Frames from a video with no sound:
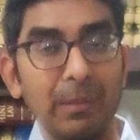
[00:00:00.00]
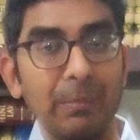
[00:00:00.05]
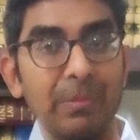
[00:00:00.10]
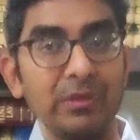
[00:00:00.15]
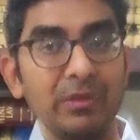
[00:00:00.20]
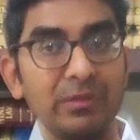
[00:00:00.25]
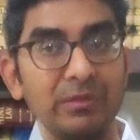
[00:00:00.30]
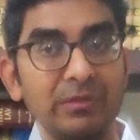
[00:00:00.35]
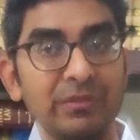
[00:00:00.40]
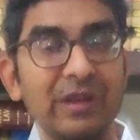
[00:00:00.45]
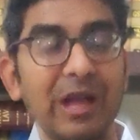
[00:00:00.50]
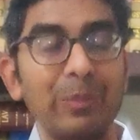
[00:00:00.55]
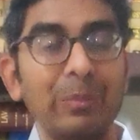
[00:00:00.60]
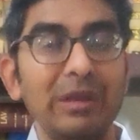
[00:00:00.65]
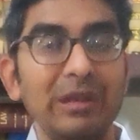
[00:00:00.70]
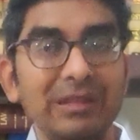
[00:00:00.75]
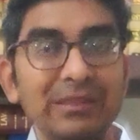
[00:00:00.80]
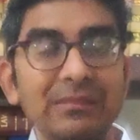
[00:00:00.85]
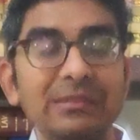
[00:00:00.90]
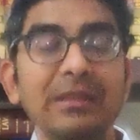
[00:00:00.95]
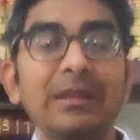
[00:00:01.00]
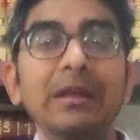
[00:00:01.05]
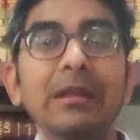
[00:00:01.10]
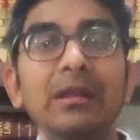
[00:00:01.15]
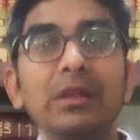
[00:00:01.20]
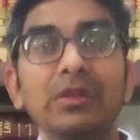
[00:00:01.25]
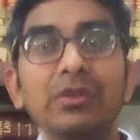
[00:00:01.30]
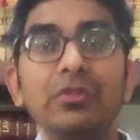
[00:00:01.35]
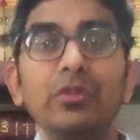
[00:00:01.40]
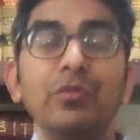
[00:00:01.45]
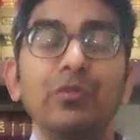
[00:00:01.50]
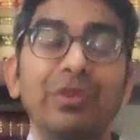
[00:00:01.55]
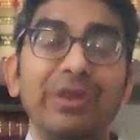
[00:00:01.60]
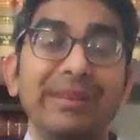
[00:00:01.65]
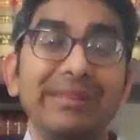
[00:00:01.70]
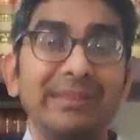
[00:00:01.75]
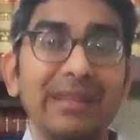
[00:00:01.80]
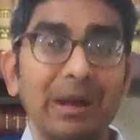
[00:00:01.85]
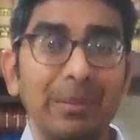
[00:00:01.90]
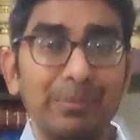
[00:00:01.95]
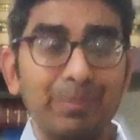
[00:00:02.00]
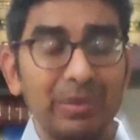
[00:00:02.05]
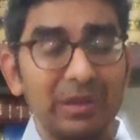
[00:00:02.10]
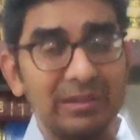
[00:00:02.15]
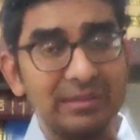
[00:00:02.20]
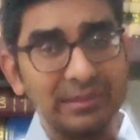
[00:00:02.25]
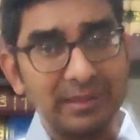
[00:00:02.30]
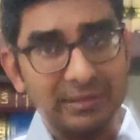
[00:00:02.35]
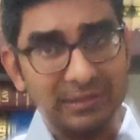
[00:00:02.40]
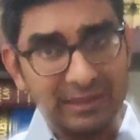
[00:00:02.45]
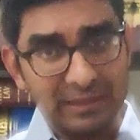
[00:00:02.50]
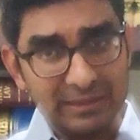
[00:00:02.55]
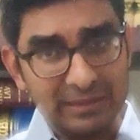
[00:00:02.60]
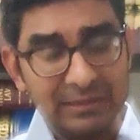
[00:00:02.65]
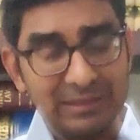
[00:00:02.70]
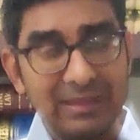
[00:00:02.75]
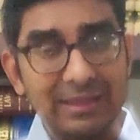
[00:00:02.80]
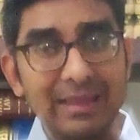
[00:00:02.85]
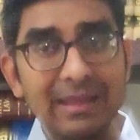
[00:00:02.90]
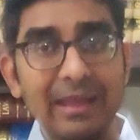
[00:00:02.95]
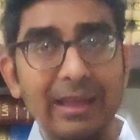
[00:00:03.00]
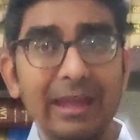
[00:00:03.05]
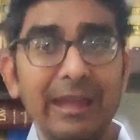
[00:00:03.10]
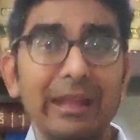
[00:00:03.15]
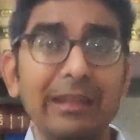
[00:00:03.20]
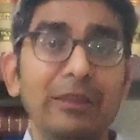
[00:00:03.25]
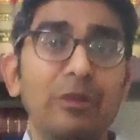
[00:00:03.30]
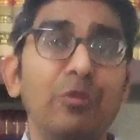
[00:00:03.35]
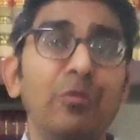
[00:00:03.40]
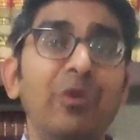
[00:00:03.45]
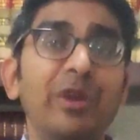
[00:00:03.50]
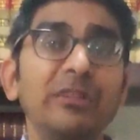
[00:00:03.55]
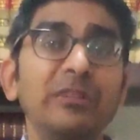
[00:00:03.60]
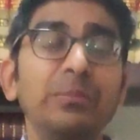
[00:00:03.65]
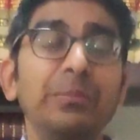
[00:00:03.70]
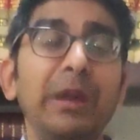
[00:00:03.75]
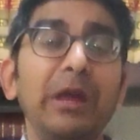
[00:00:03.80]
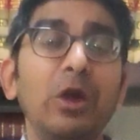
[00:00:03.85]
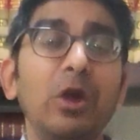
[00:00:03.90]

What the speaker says: members of the families. So for example, in the West